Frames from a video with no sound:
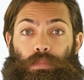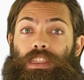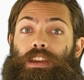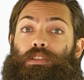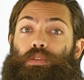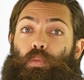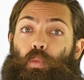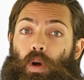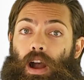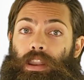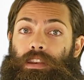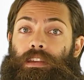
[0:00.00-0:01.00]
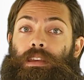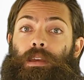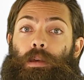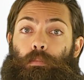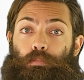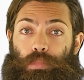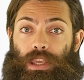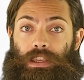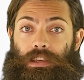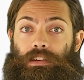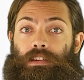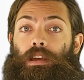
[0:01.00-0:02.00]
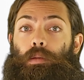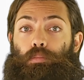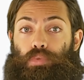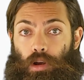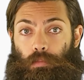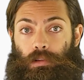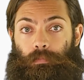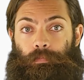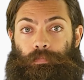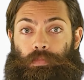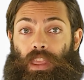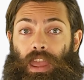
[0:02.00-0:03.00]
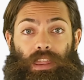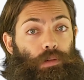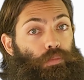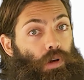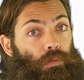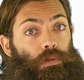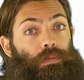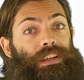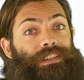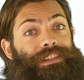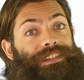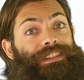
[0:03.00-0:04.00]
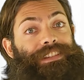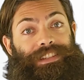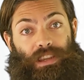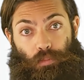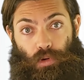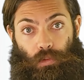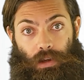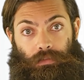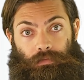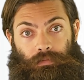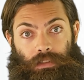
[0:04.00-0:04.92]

But there is one big problem, and the problem is a simple one.